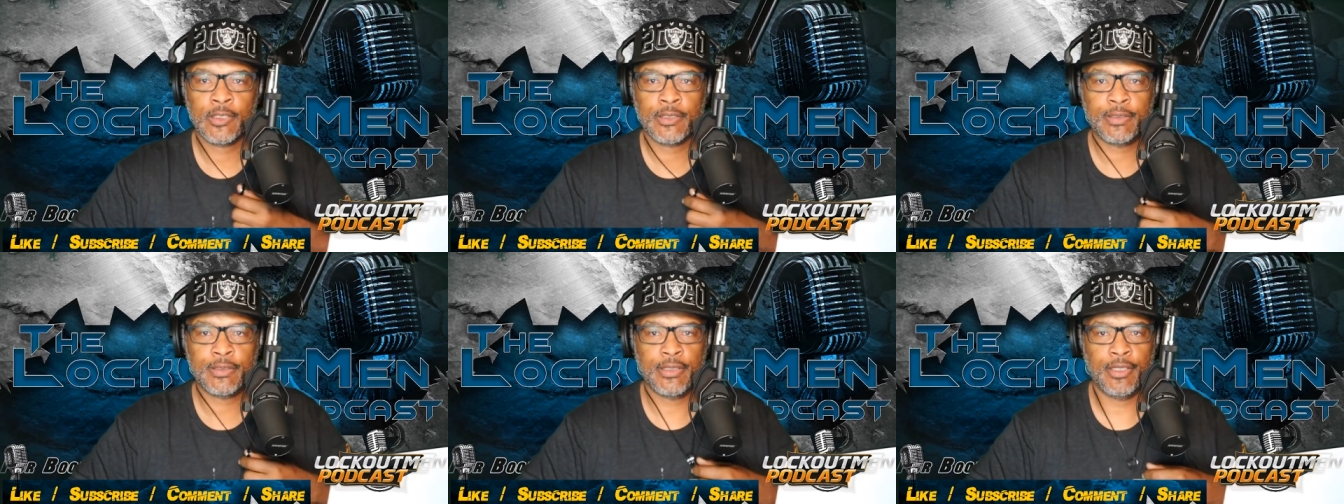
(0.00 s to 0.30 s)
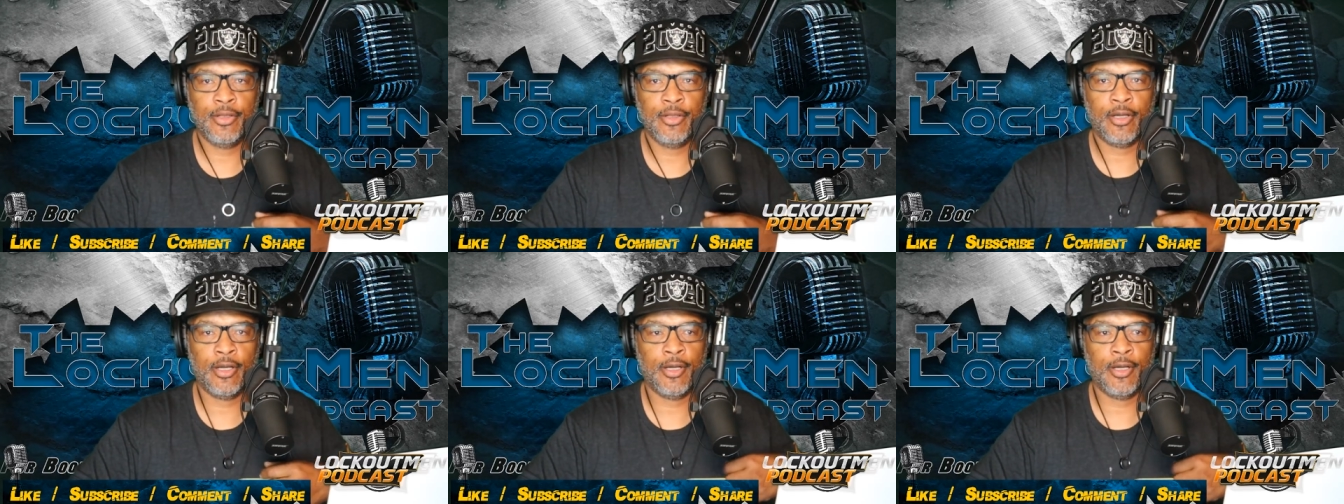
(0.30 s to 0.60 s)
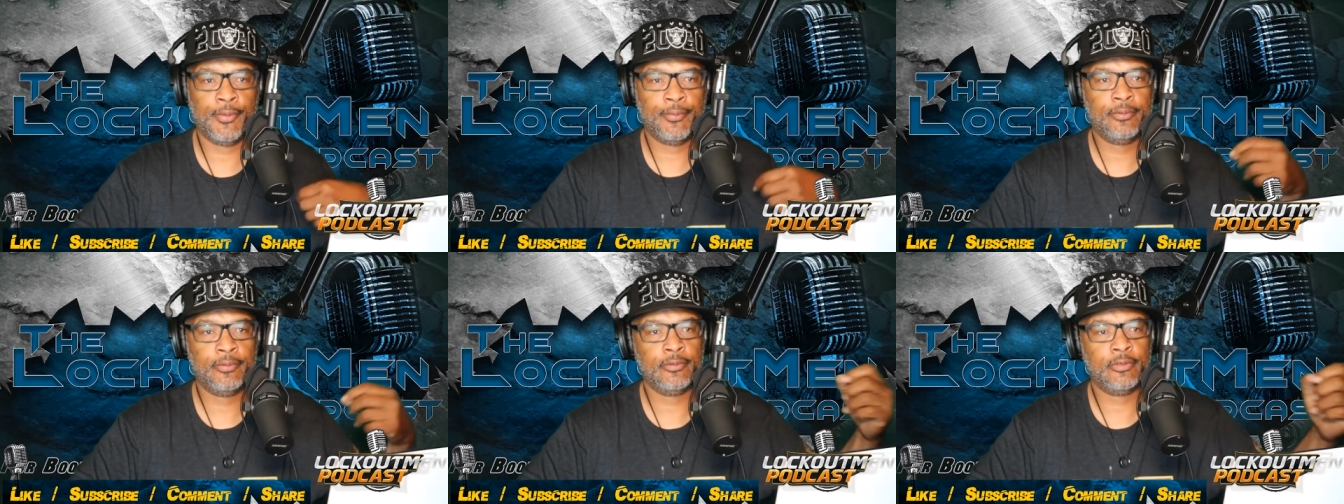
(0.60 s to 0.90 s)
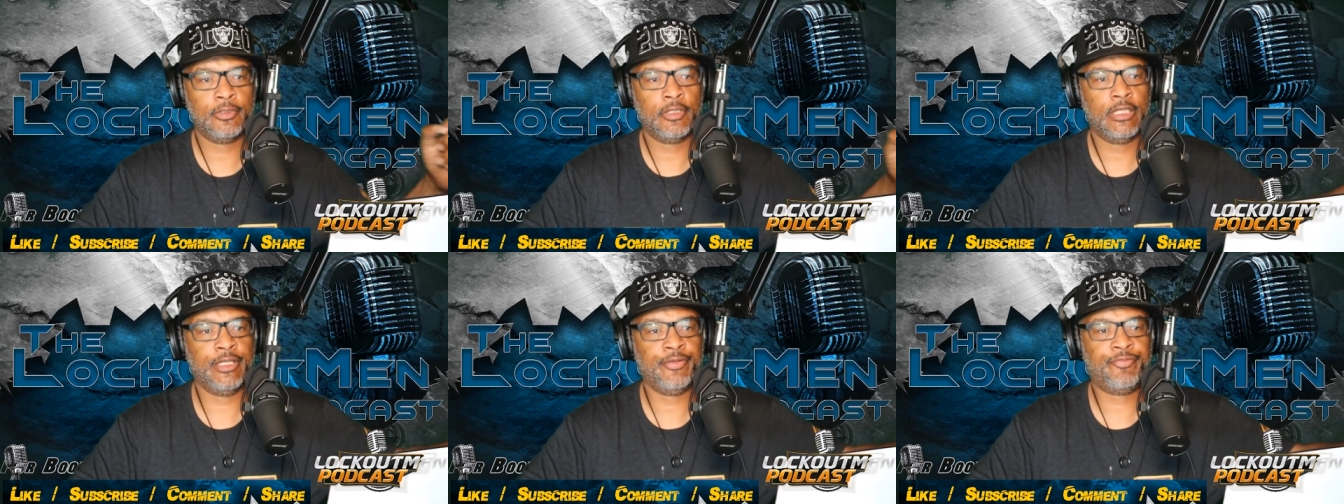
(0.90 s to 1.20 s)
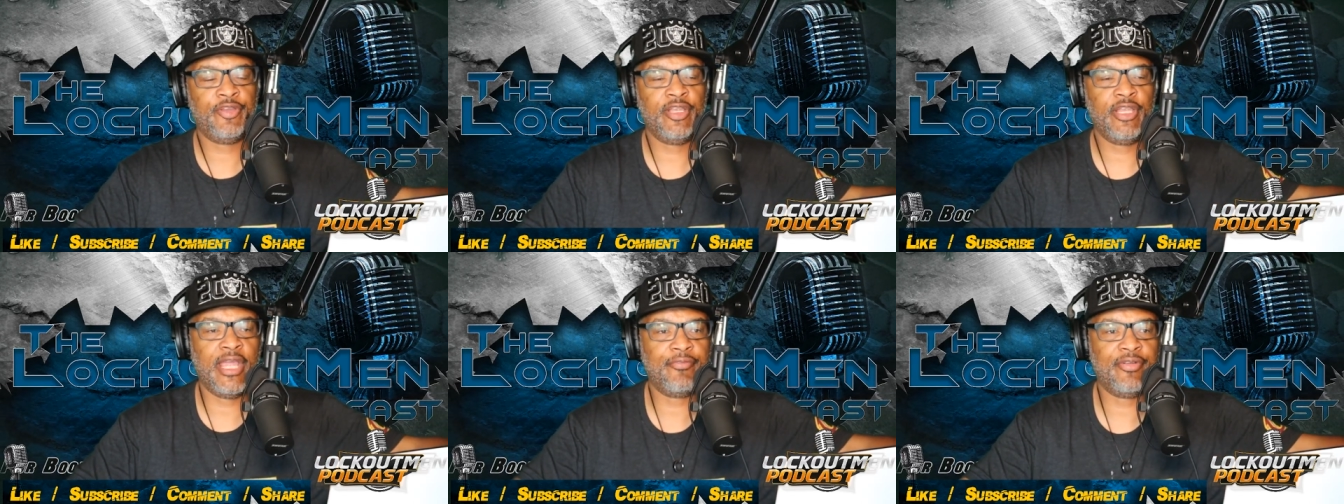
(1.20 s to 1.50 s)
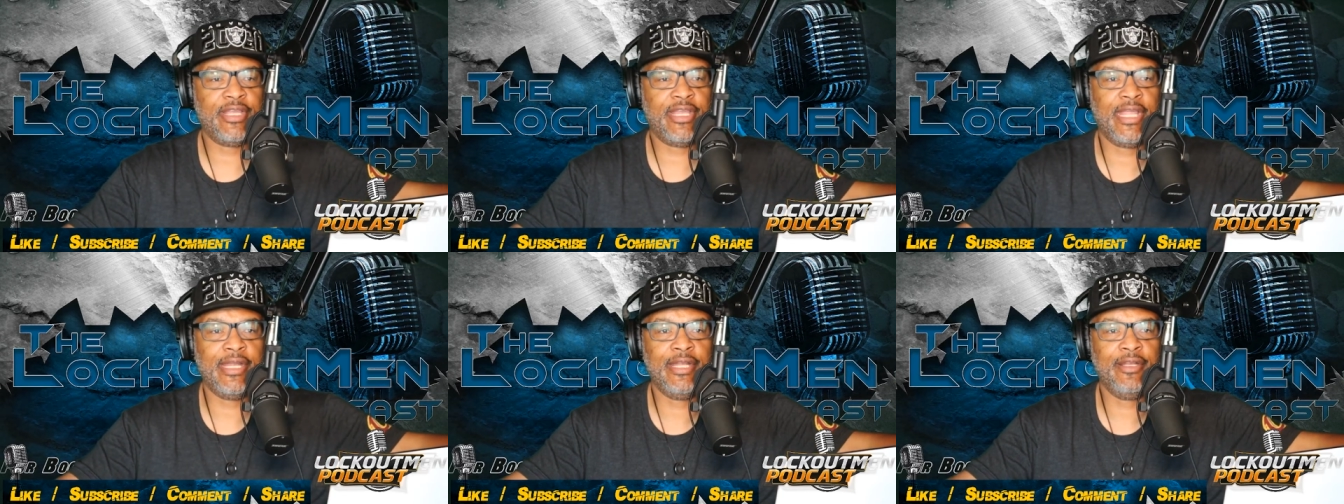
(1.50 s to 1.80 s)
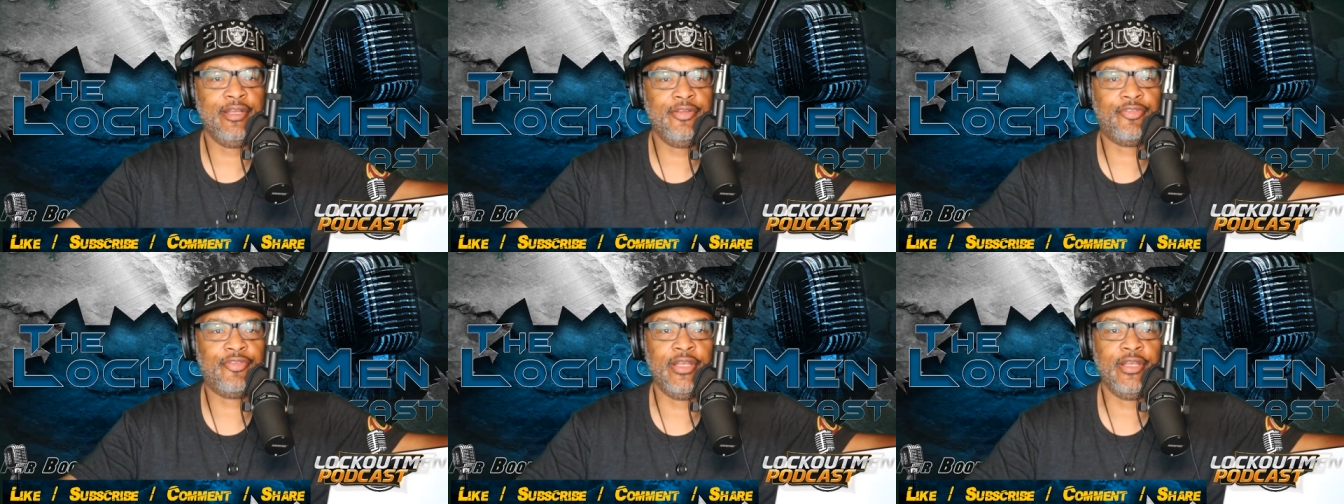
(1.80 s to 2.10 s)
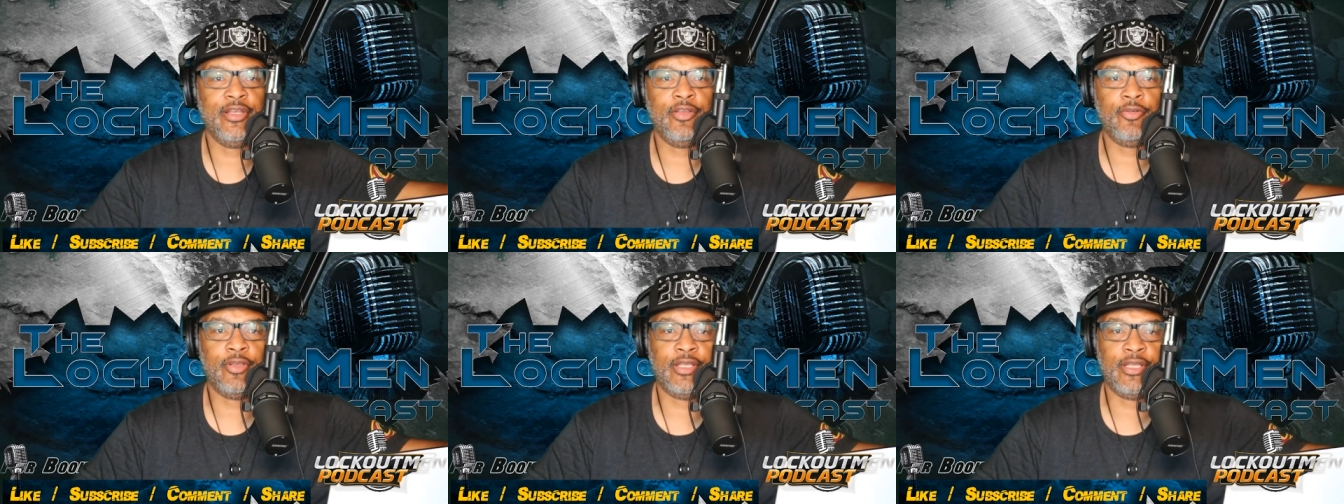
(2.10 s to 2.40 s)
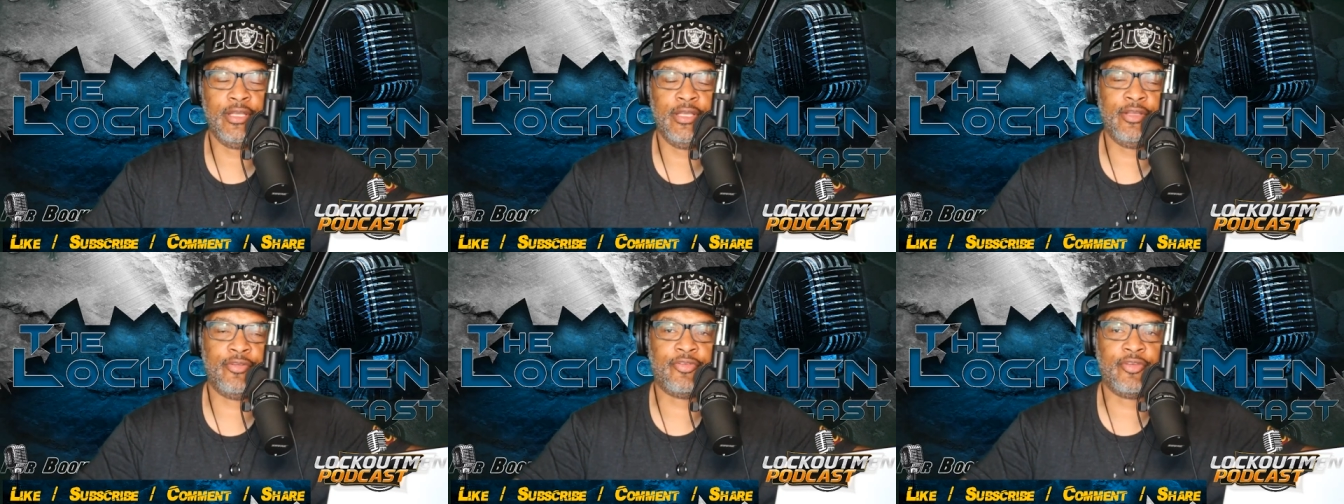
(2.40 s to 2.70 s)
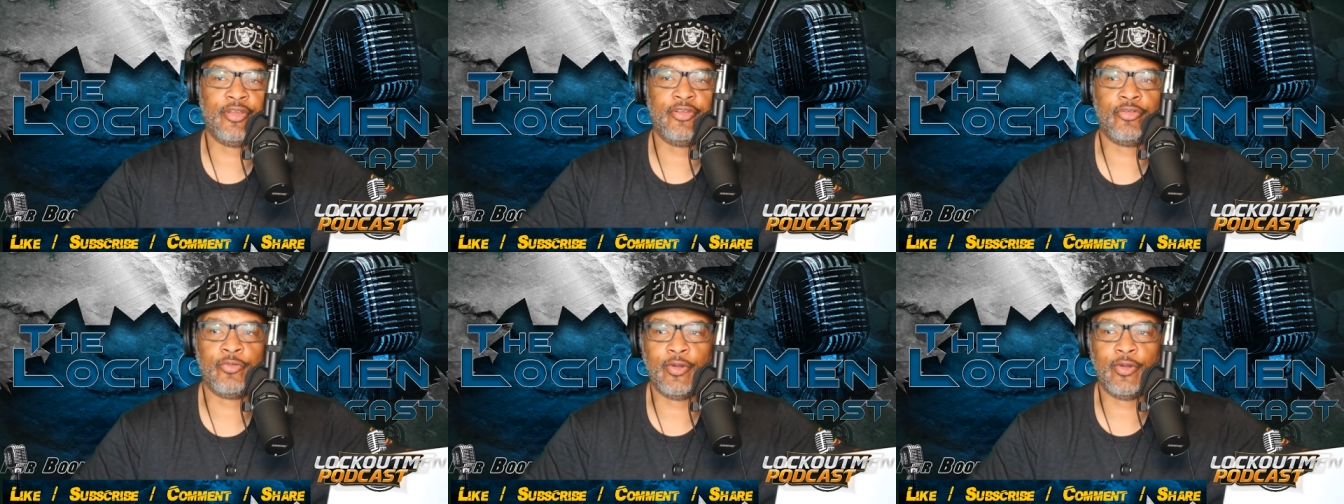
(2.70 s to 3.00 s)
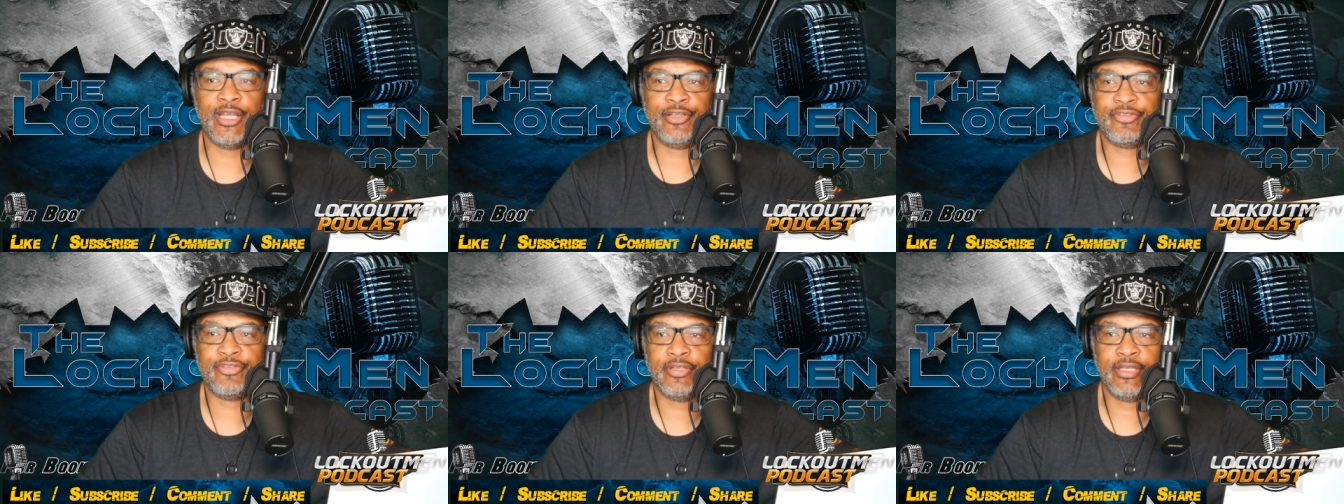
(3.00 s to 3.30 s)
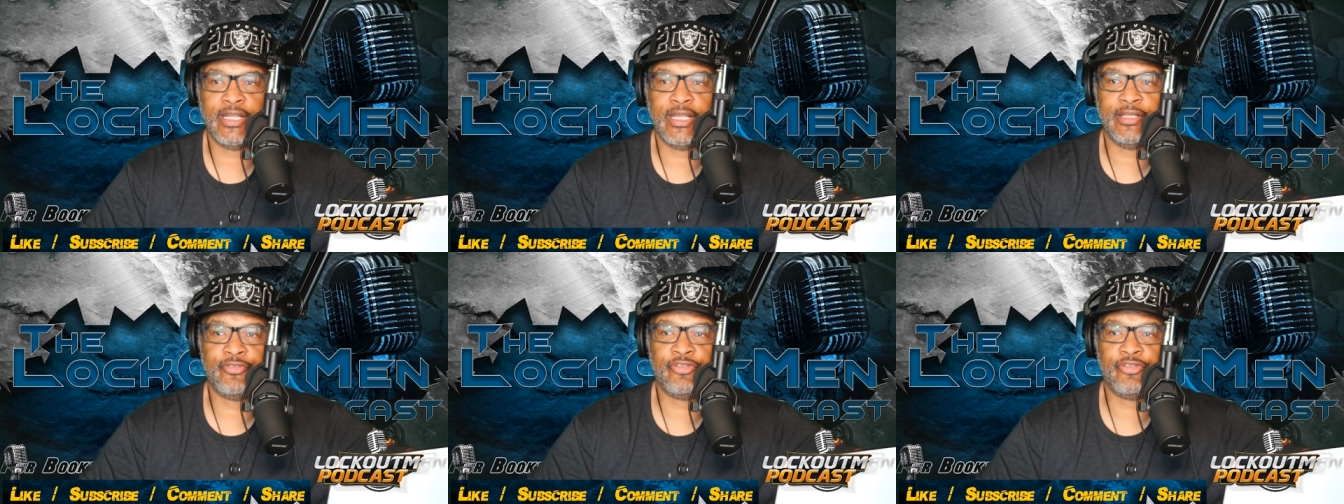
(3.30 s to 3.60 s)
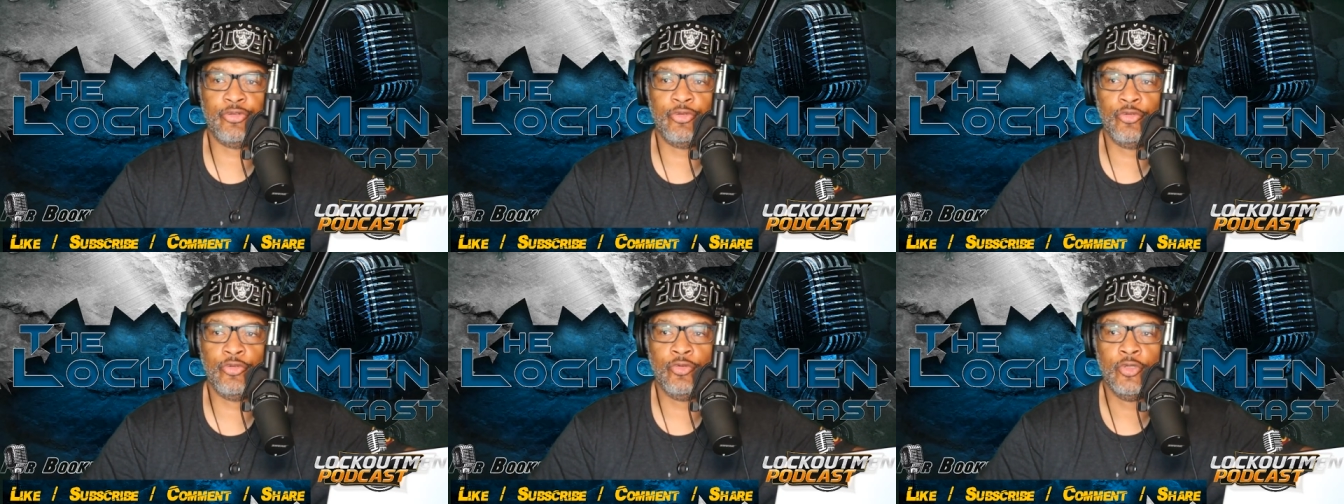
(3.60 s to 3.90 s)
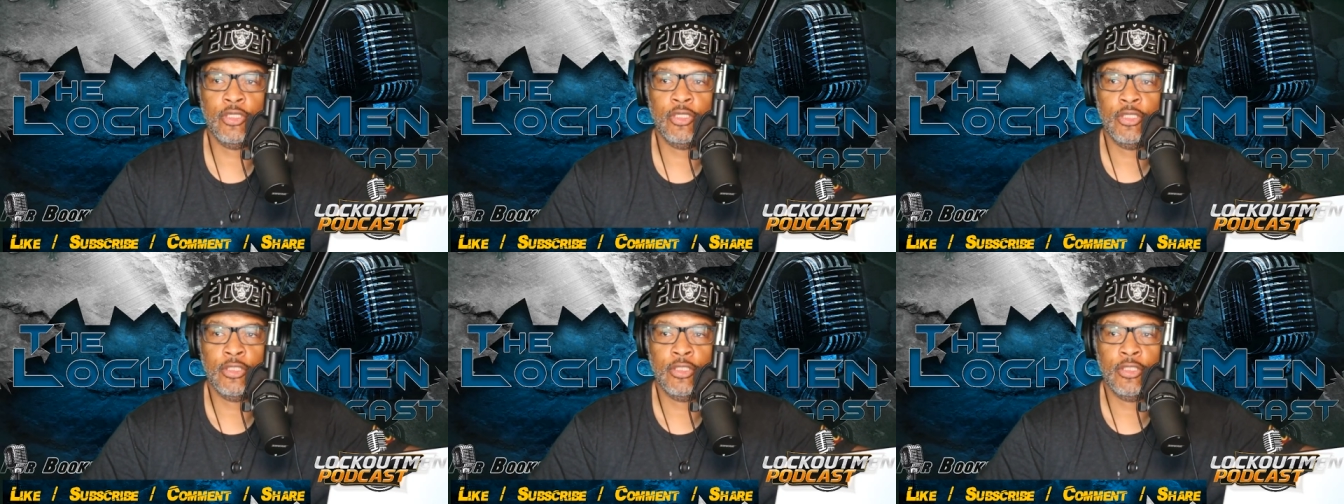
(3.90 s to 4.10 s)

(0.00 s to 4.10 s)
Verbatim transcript: you know, if you ever get in a, in a situation that you,